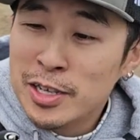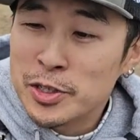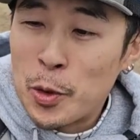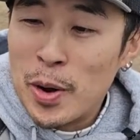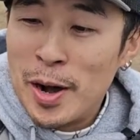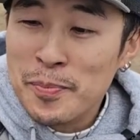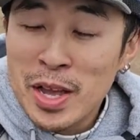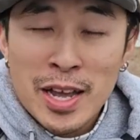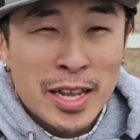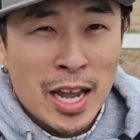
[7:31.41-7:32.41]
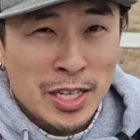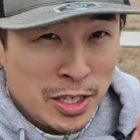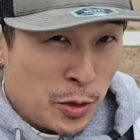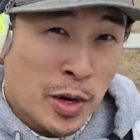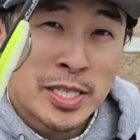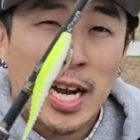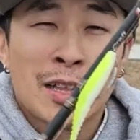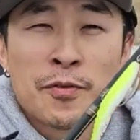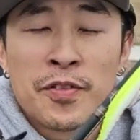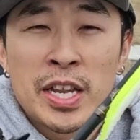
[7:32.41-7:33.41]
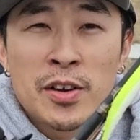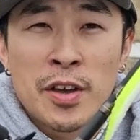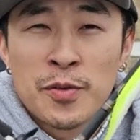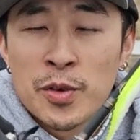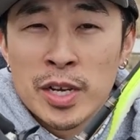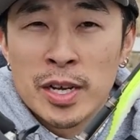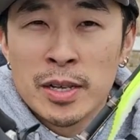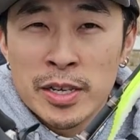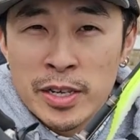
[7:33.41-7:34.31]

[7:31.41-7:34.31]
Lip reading: So yeah, you want to check out the video if you want to